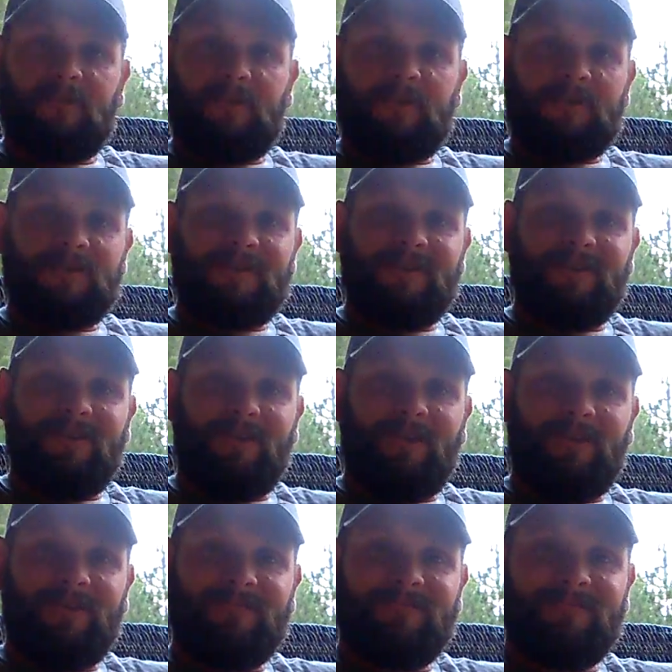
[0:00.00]
good to see you
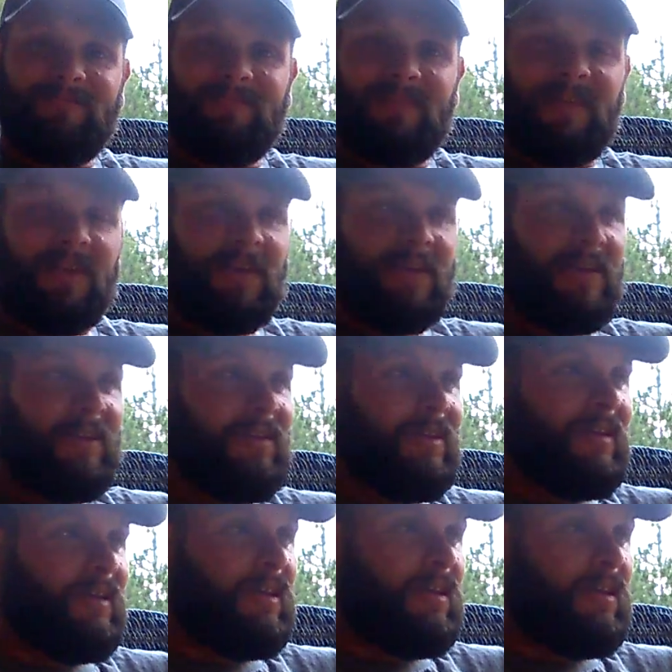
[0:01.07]
all, and uh,